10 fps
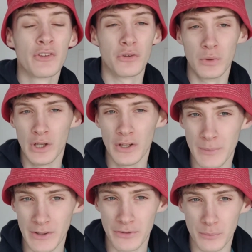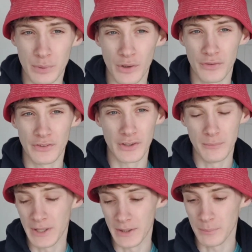So we'll learn about some prophets in a
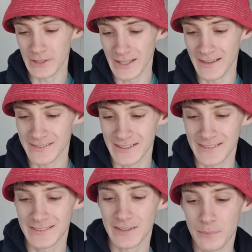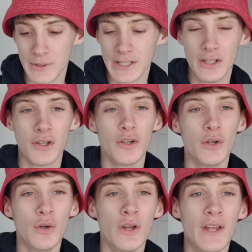minute, but yes, it's somebody
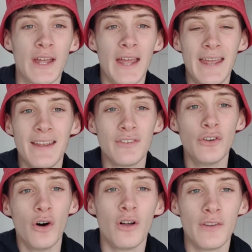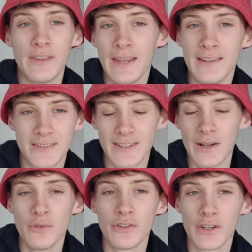who is not that it
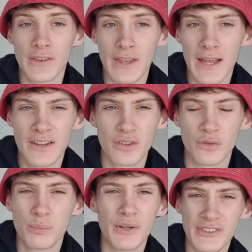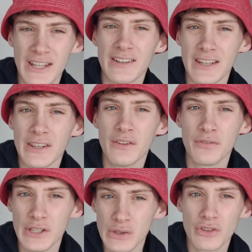sounds like they're sort of predicting the
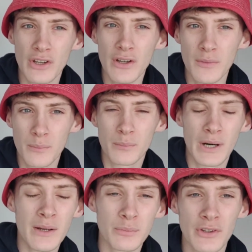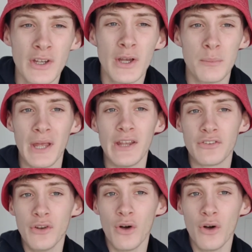future, perhaps, but it's